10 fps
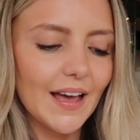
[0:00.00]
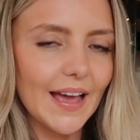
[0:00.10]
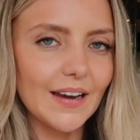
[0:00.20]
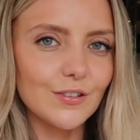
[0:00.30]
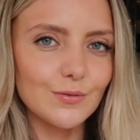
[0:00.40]

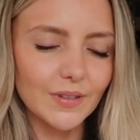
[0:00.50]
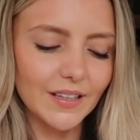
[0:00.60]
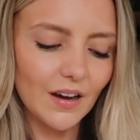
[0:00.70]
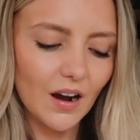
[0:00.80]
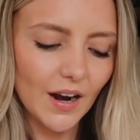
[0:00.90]
and it's
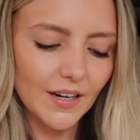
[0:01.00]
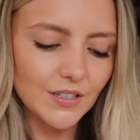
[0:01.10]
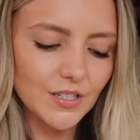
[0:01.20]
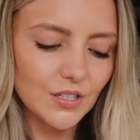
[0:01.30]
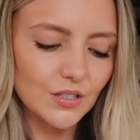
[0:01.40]
really
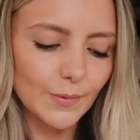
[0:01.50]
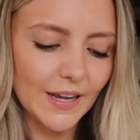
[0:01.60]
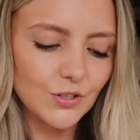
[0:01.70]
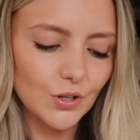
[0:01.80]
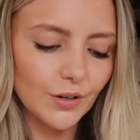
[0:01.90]
hard to
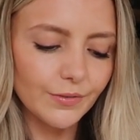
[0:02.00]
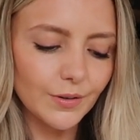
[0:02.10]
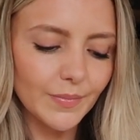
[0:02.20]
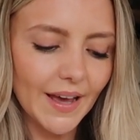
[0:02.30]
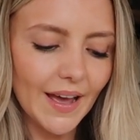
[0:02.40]
switch off
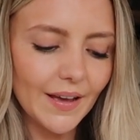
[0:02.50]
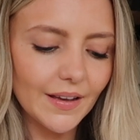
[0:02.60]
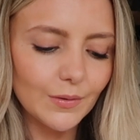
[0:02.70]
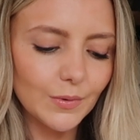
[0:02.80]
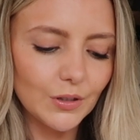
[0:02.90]
from that
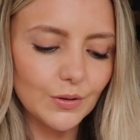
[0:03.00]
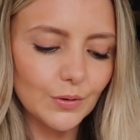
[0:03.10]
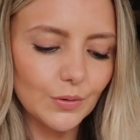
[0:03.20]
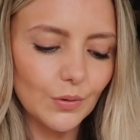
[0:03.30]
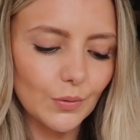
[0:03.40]
when you
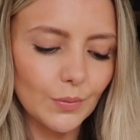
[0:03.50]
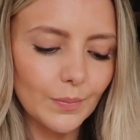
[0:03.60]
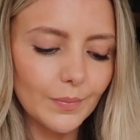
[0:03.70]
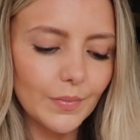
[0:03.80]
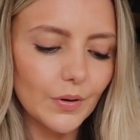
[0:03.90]
go
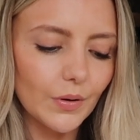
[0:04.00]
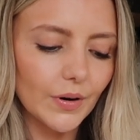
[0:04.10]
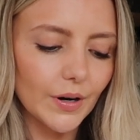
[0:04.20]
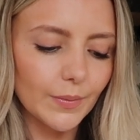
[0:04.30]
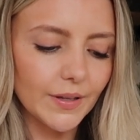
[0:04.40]
home
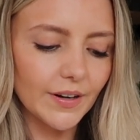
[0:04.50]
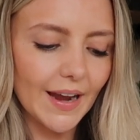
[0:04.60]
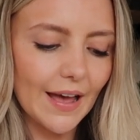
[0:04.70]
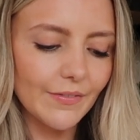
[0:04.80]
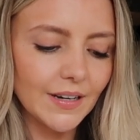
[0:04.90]
or when you're
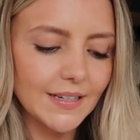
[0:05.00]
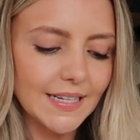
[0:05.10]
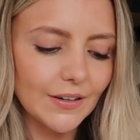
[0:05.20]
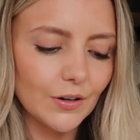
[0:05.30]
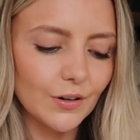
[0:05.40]
having a
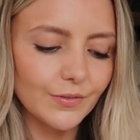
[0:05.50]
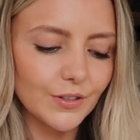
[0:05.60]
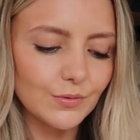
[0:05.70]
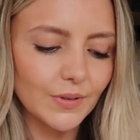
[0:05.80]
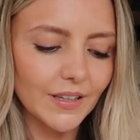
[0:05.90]
day off.
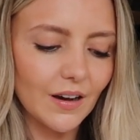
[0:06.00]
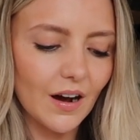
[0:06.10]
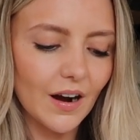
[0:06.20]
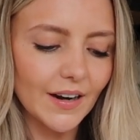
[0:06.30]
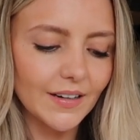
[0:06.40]
It's really
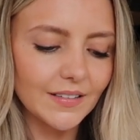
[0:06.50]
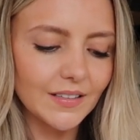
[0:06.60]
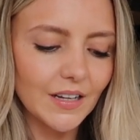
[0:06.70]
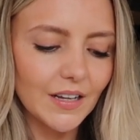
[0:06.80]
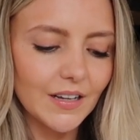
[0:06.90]
hard
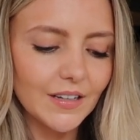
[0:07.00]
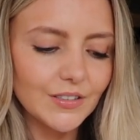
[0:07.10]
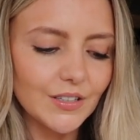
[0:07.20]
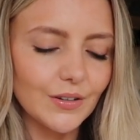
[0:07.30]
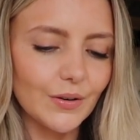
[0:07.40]

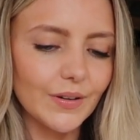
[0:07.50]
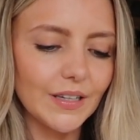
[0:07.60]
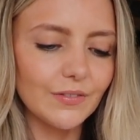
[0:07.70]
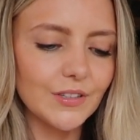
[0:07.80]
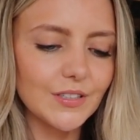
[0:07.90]
to not
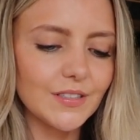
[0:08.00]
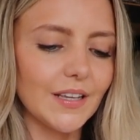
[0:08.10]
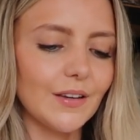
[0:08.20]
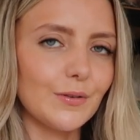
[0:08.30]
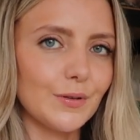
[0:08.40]
even just
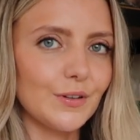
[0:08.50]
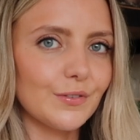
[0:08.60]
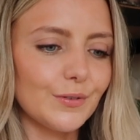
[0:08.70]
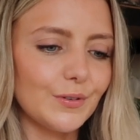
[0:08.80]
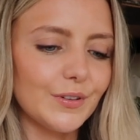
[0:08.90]
like go on your
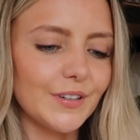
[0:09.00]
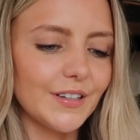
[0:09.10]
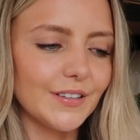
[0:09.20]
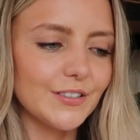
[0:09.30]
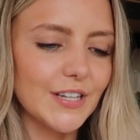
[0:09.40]
phone
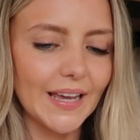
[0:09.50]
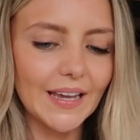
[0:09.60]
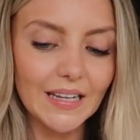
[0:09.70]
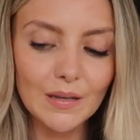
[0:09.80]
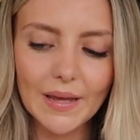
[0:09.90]
or check
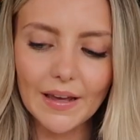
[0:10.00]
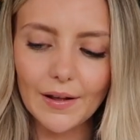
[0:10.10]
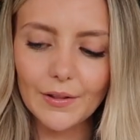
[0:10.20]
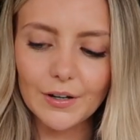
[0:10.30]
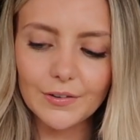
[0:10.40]
an
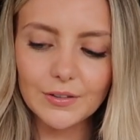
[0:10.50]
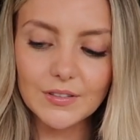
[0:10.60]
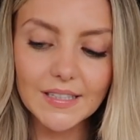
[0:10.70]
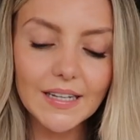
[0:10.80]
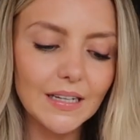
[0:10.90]
email, or if you
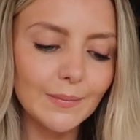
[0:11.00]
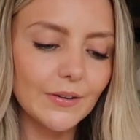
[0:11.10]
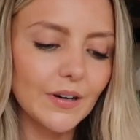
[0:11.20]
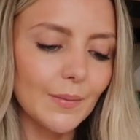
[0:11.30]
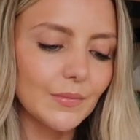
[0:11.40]
see an
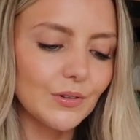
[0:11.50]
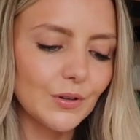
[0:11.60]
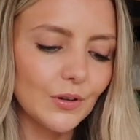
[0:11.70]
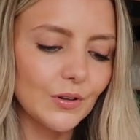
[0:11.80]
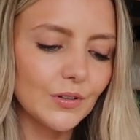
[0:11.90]
email come
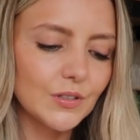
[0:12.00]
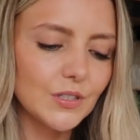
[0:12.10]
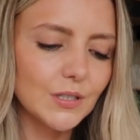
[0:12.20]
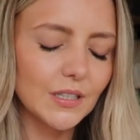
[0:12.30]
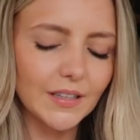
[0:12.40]
through,
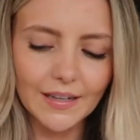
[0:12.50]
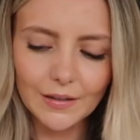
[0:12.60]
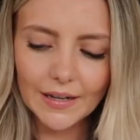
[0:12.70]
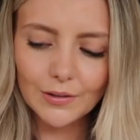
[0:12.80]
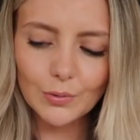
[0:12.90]
to like
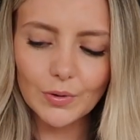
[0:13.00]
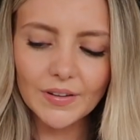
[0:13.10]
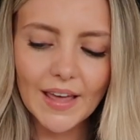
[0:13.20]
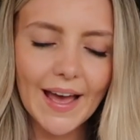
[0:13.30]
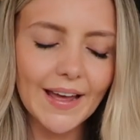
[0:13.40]
ignore
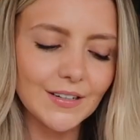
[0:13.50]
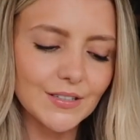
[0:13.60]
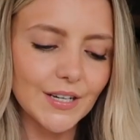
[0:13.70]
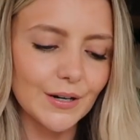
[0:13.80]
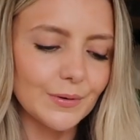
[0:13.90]
that
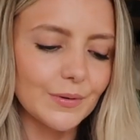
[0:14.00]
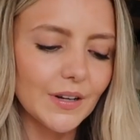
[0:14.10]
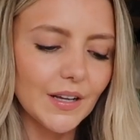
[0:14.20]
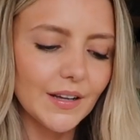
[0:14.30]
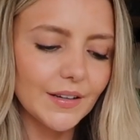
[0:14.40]
until
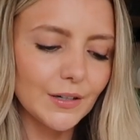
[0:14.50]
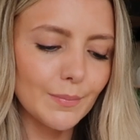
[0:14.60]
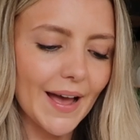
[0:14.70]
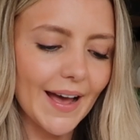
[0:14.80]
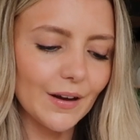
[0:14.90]
you're
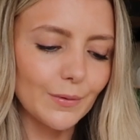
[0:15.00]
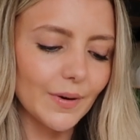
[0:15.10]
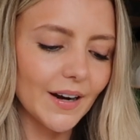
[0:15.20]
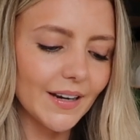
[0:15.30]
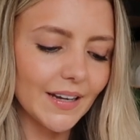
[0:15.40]
back at
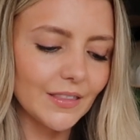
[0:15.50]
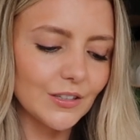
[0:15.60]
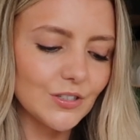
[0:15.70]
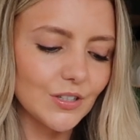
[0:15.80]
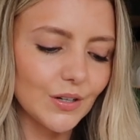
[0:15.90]
work in the
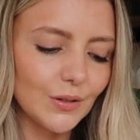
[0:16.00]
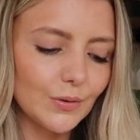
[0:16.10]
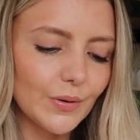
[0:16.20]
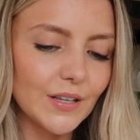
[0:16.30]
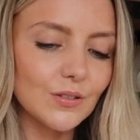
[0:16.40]

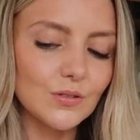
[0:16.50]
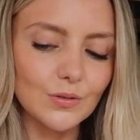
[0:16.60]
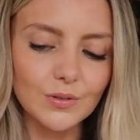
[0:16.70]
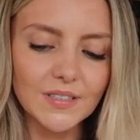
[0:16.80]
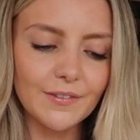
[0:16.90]
studio is
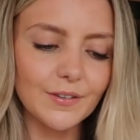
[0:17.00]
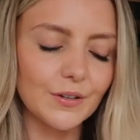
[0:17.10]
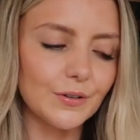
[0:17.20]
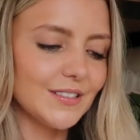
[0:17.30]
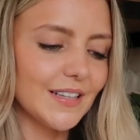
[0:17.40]
so
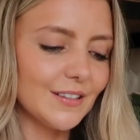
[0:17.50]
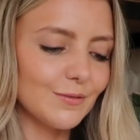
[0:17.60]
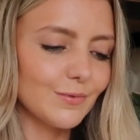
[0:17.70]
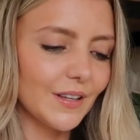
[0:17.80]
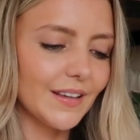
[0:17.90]
difficult. It's
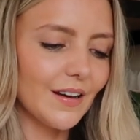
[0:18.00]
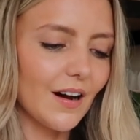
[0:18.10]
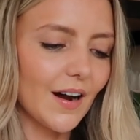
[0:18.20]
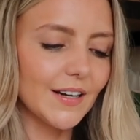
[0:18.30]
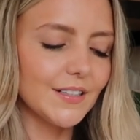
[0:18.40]
really
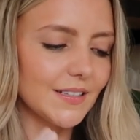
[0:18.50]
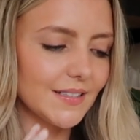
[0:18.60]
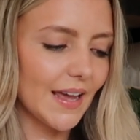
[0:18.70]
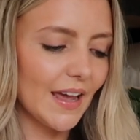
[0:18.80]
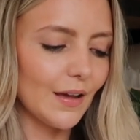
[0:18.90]
hard to
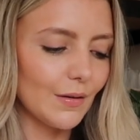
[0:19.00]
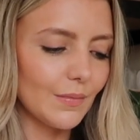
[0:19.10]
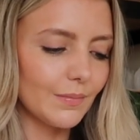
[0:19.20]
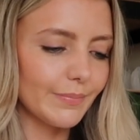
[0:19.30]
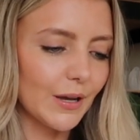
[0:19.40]
set
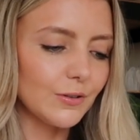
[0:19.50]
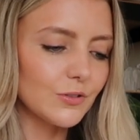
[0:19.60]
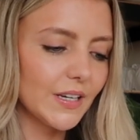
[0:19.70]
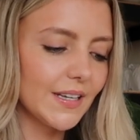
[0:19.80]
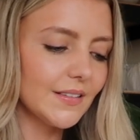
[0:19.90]

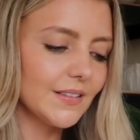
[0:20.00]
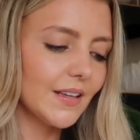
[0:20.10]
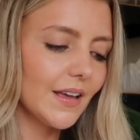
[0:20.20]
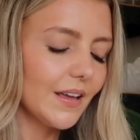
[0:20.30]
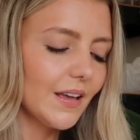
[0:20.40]
boundaries
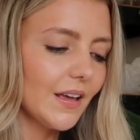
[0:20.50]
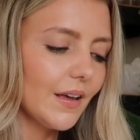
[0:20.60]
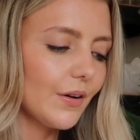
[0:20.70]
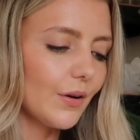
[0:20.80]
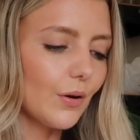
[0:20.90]

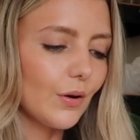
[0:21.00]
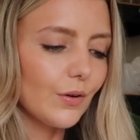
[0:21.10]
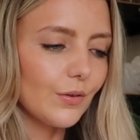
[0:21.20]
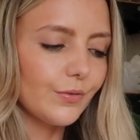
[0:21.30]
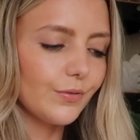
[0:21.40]

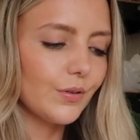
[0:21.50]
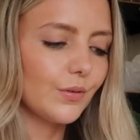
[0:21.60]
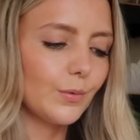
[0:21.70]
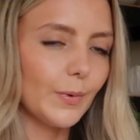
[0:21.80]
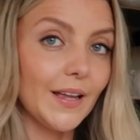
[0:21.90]
of
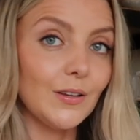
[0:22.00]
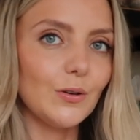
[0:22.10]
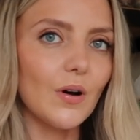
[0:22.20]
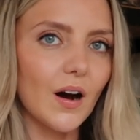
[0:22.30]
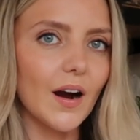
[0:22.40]
when
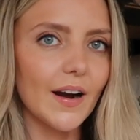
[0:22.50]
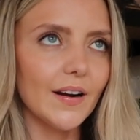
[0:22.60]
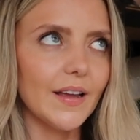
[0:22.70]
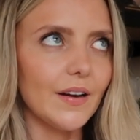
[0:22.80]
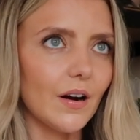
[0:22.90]
you
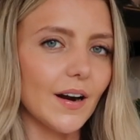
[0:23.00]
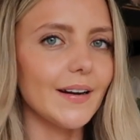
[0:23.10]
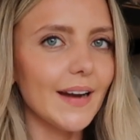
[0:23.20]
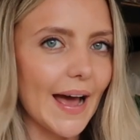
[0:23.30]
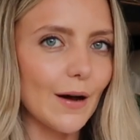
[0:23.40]
are and
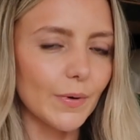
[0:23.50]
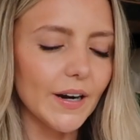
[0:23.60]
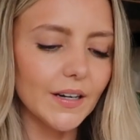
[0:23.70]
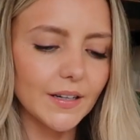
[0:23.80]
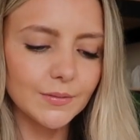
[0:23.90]
aren't at
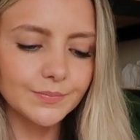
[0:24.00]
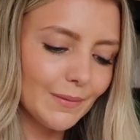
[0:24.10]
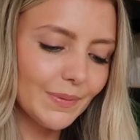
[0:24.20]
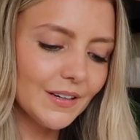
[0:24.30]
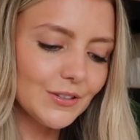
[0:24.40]
work.
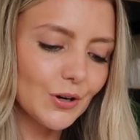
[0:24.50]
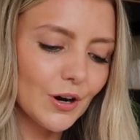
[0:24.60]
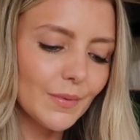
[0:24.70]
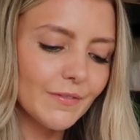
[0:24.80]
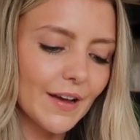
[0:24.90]
Keeping on
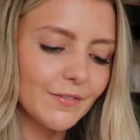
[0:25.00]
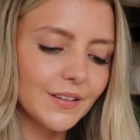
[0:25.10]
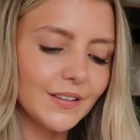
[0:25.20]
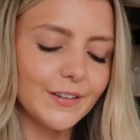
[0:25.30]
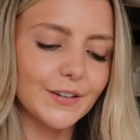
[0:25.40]
top of
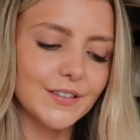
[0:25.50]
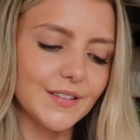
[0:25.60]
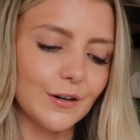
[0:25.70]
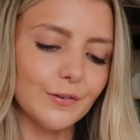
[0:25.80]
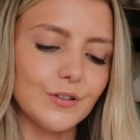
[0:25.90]
everything
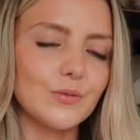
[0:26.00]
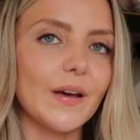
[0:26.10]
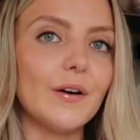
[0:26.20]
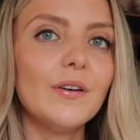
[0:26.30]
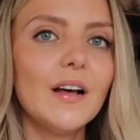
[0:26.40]
yourself as
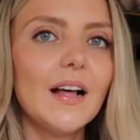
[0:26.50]
well,